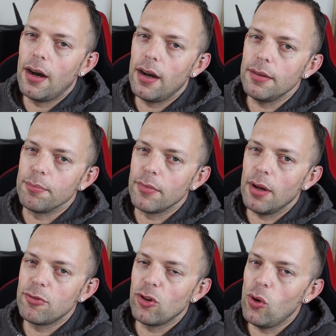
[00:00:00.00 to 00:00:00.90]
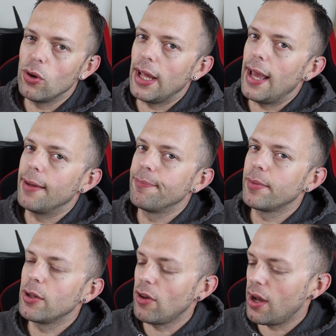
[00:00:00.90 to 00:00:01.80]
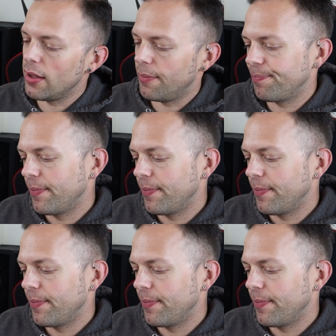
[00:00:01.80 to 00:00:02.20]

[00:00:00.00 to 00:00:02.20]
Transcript: I'm, I'm torn here because I